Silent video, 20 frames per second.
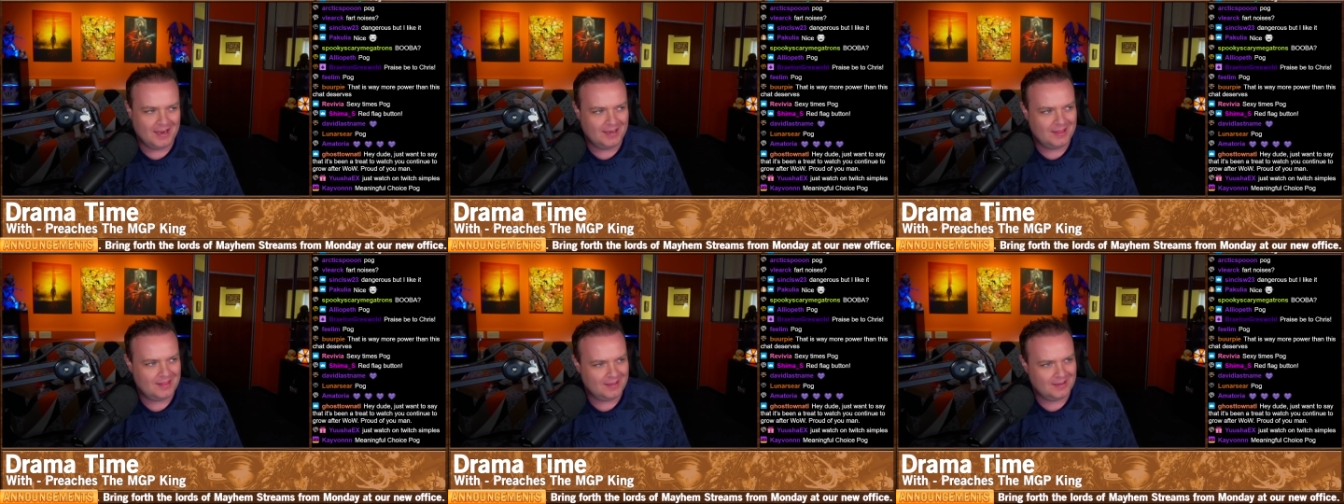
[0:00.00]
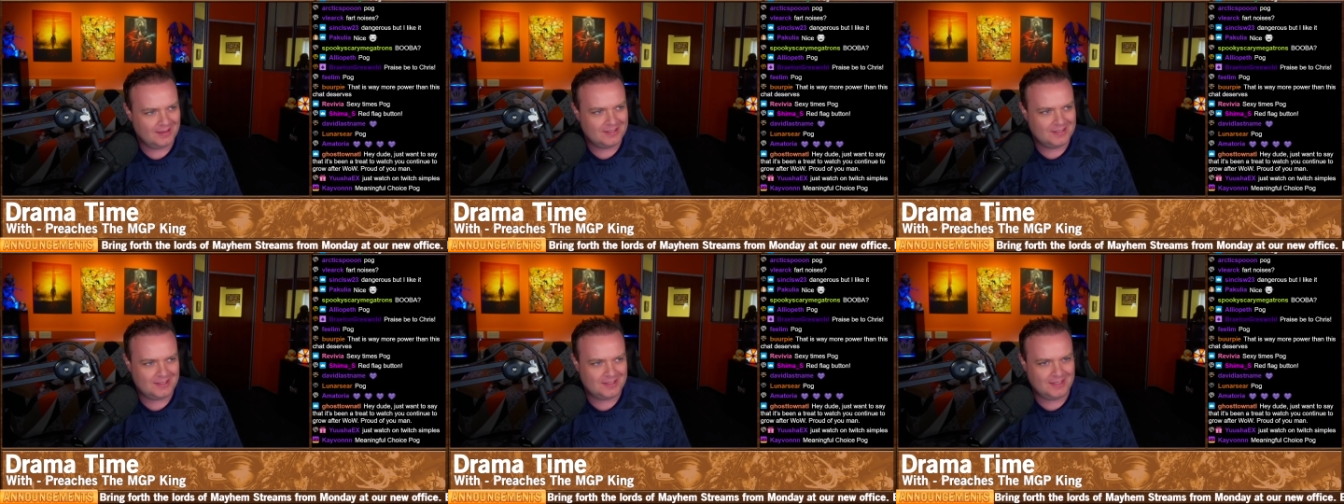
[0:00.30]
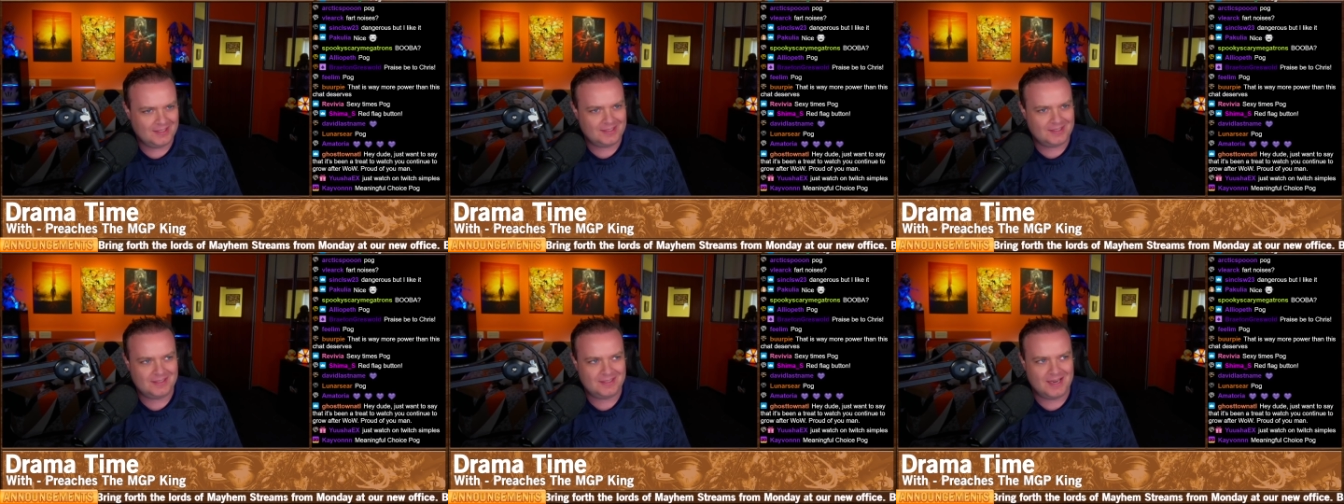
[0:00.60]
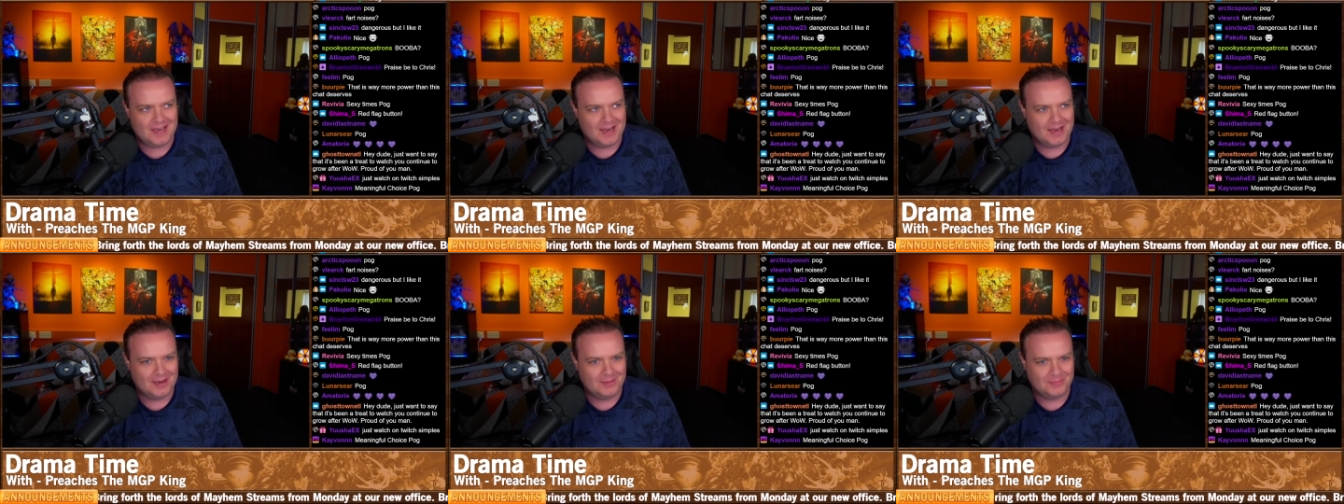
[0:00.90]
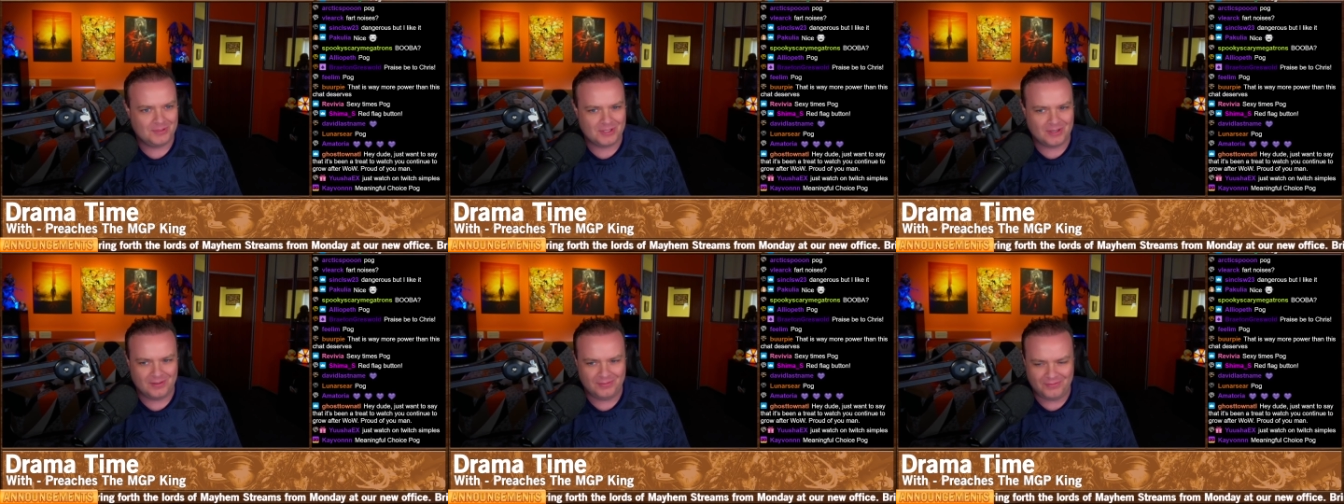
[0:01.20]
I think, 6
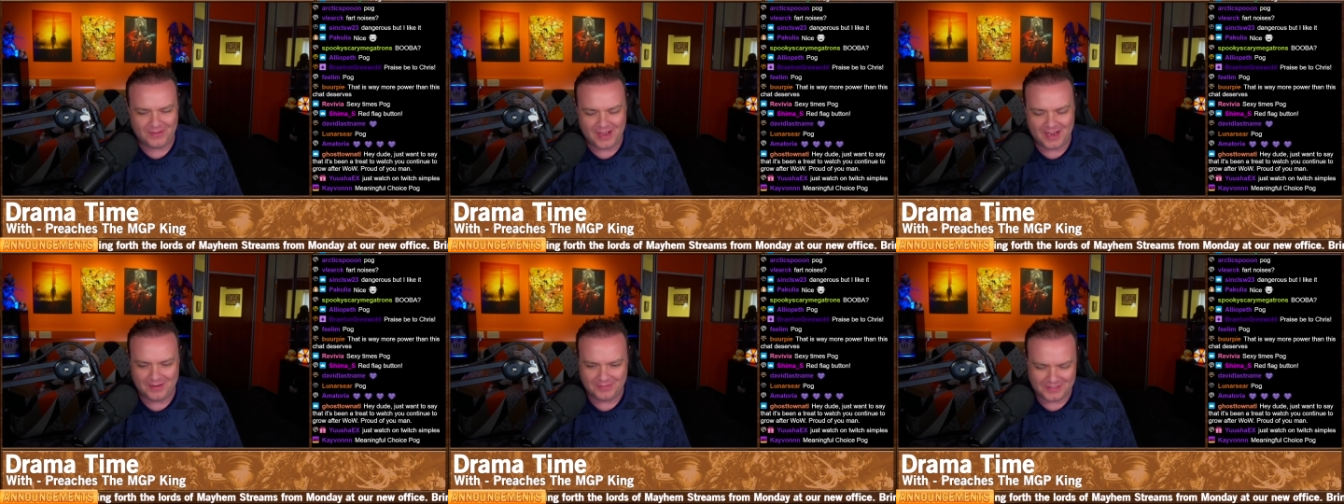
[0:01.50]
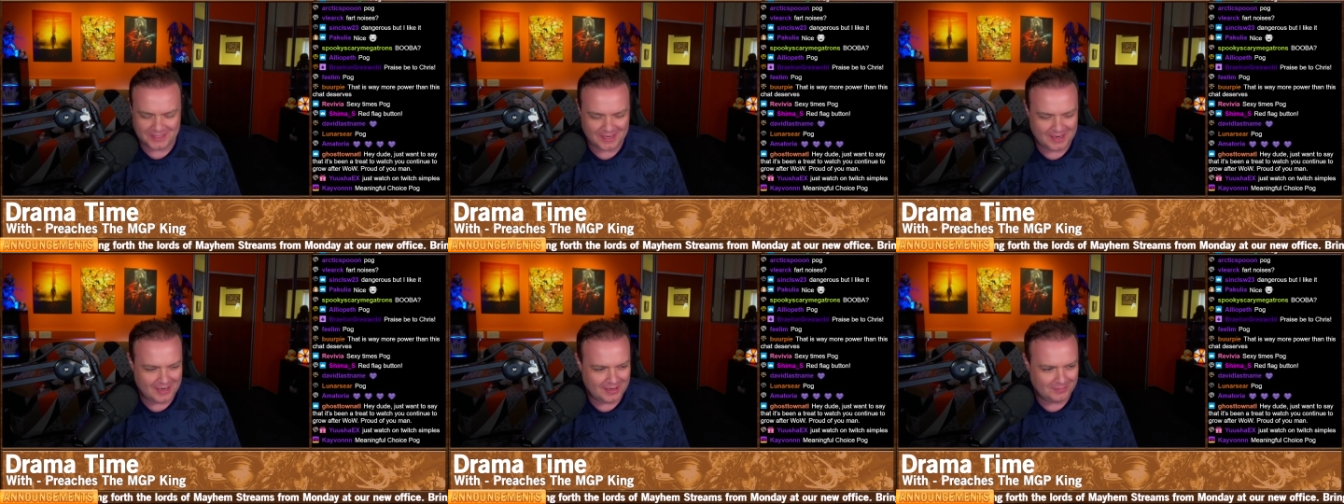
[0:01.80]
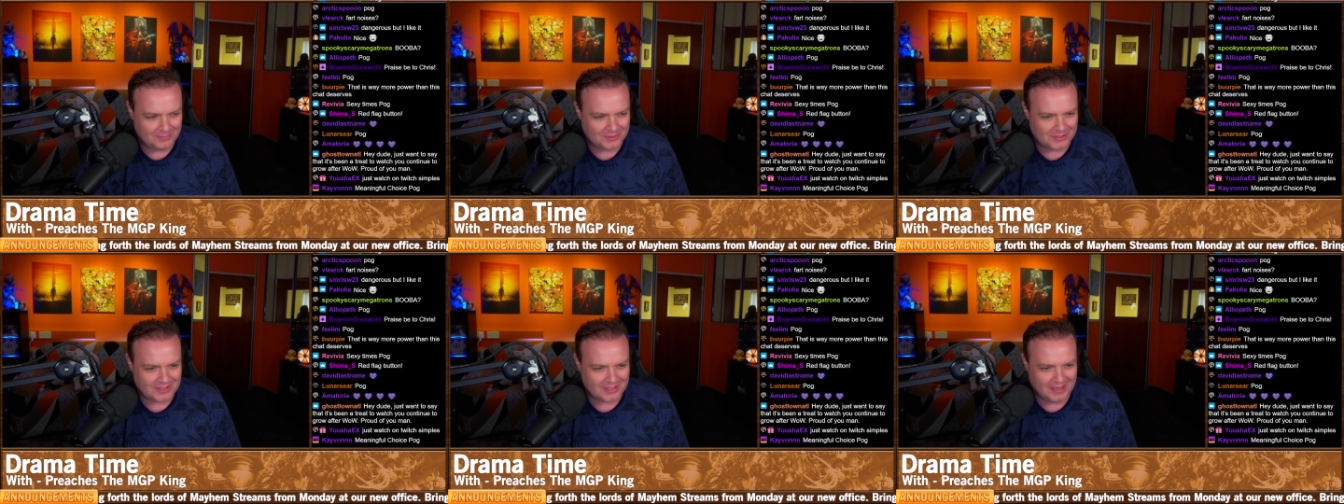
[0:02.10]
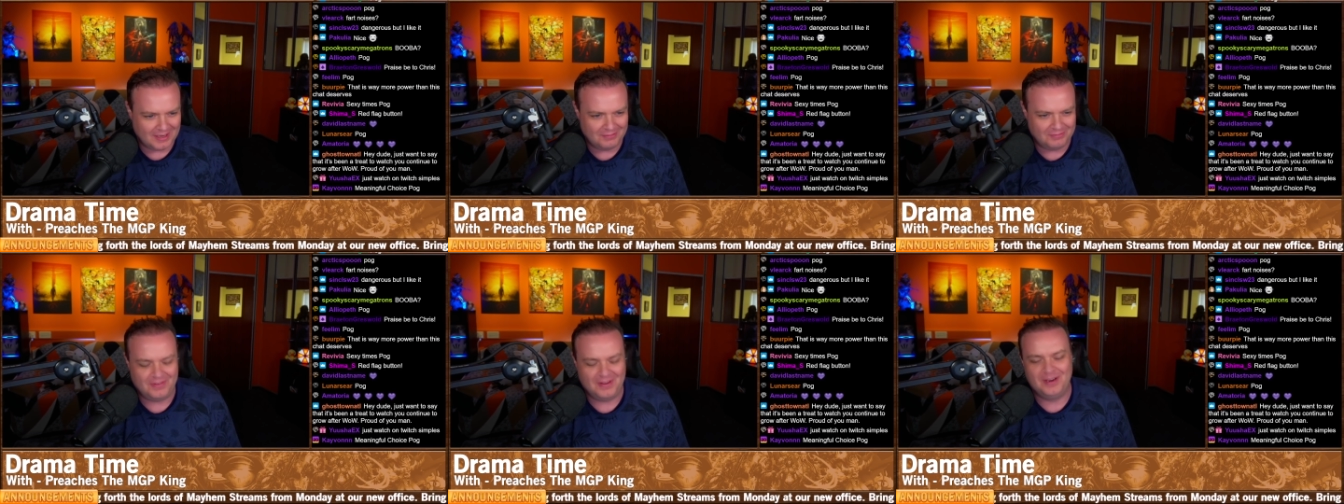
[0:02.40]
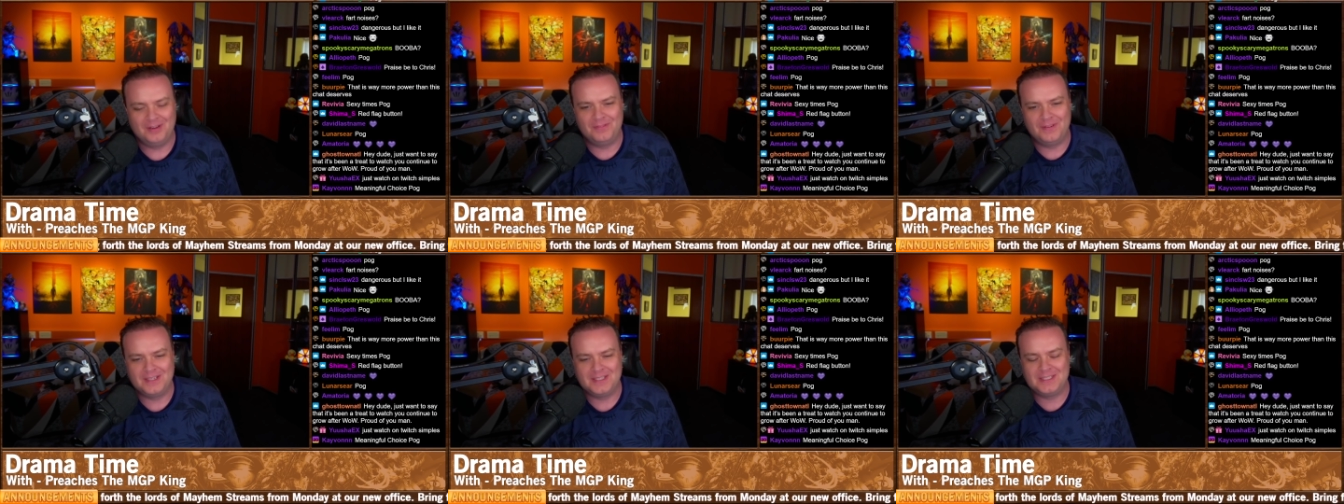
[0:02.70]
times or 5 times at
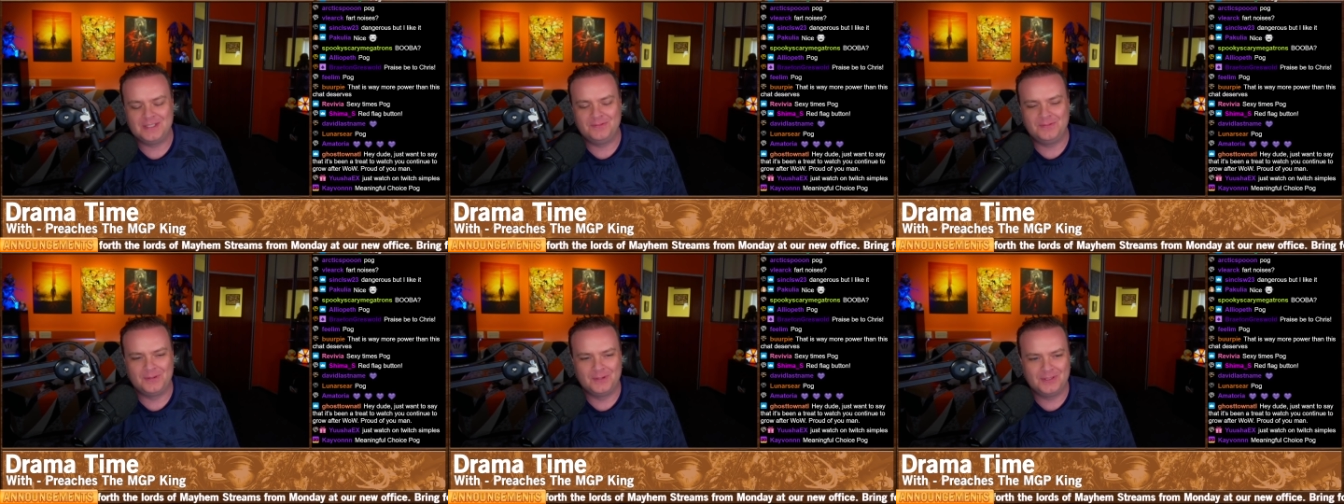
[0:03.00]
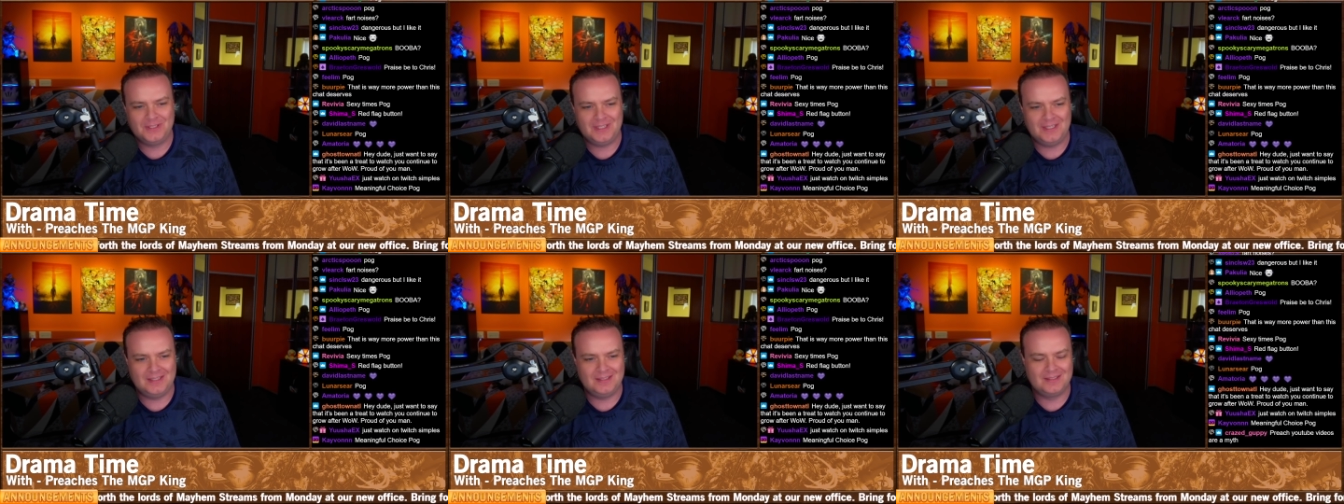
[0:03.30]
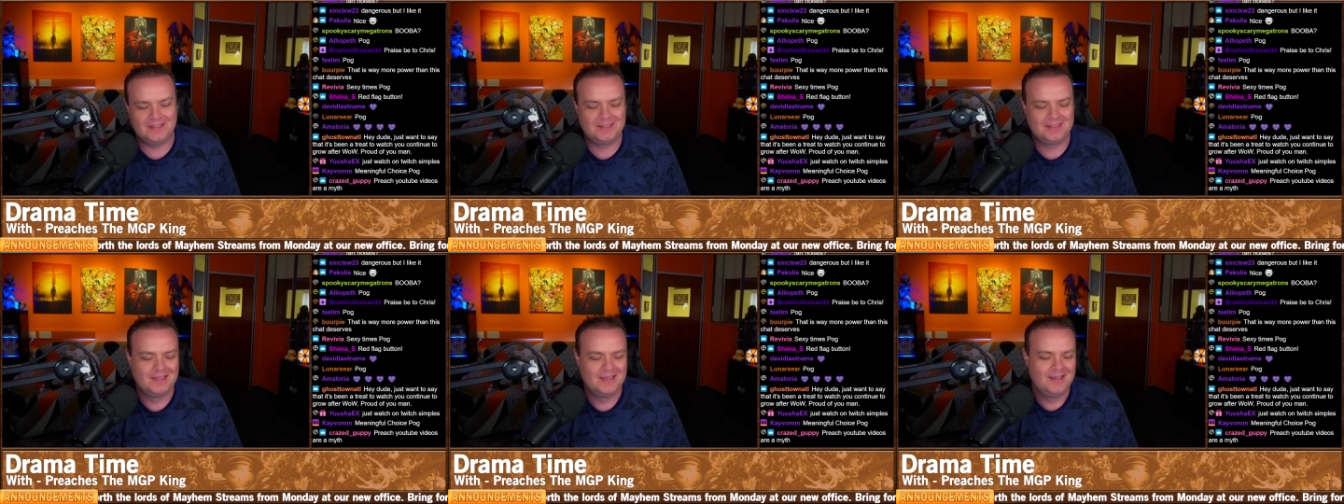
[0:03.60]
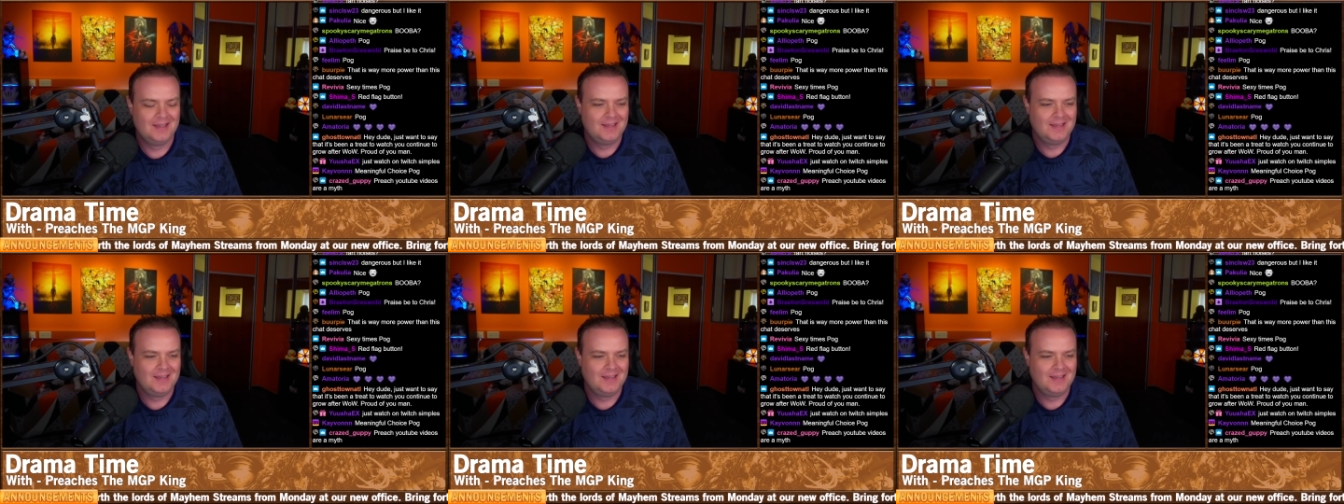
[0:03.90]
Final Fantasy XIV's,